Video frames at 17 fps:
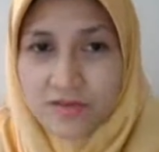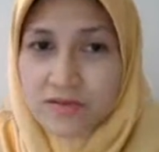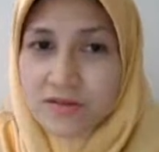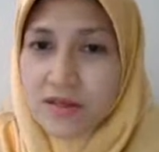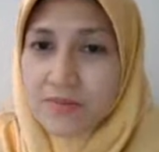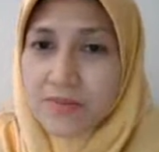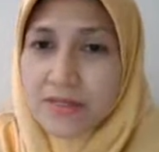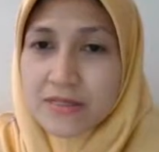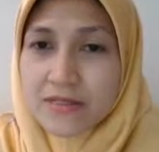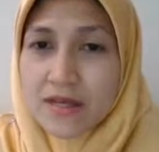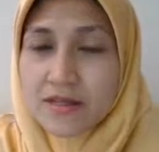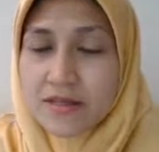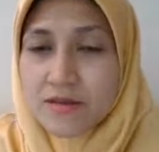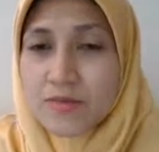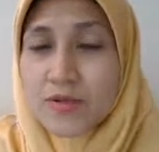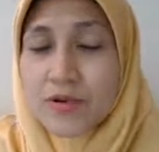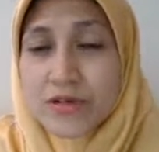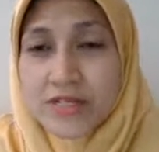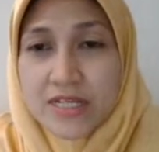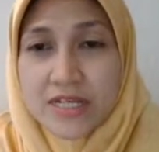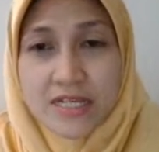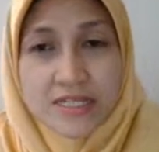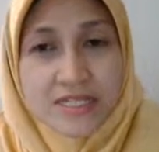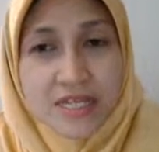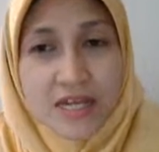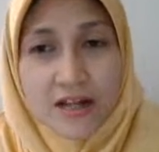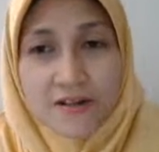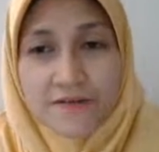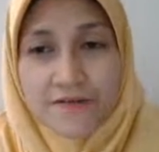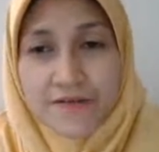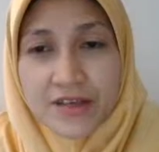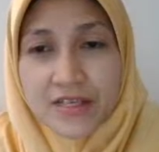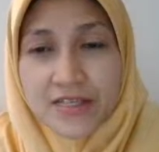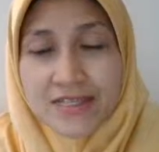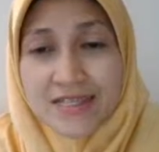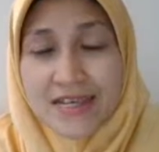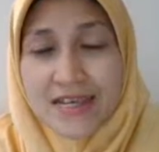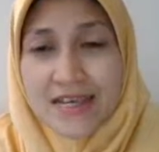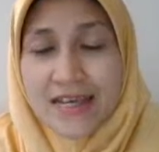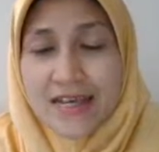So that means that the body itself is